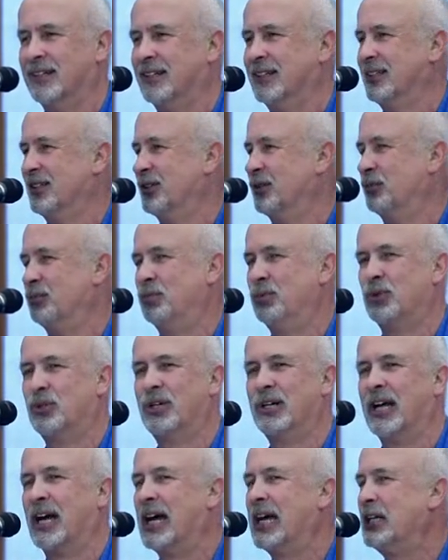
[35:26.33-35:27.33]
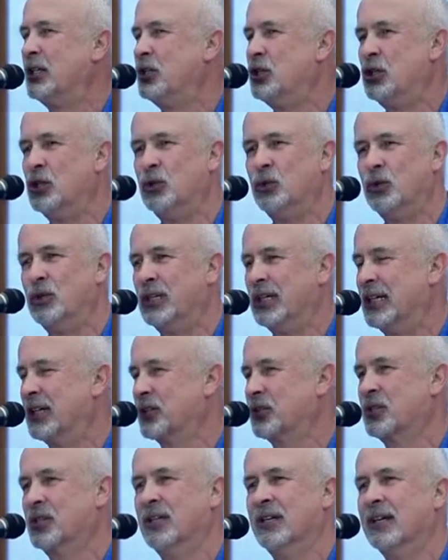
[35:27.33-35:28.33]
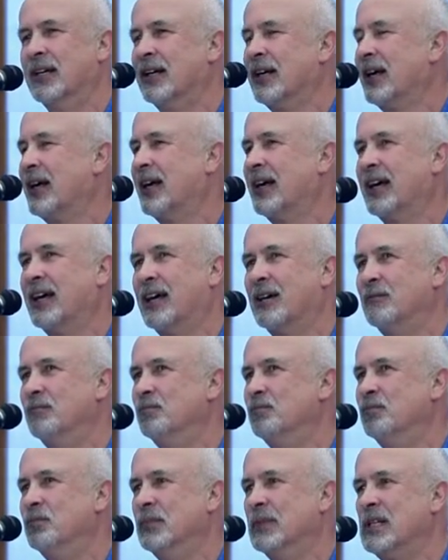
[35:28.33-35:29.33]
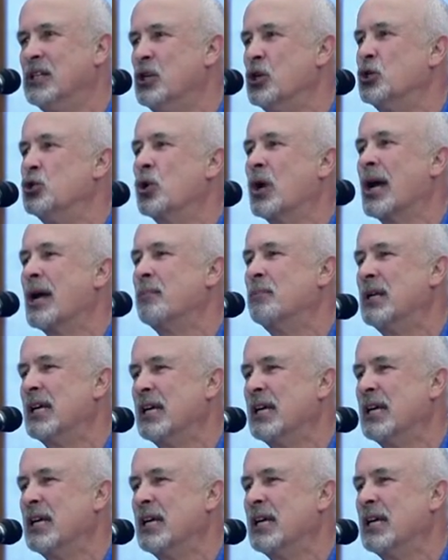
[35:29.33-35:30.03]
Oh boy, I do this. Um, you drop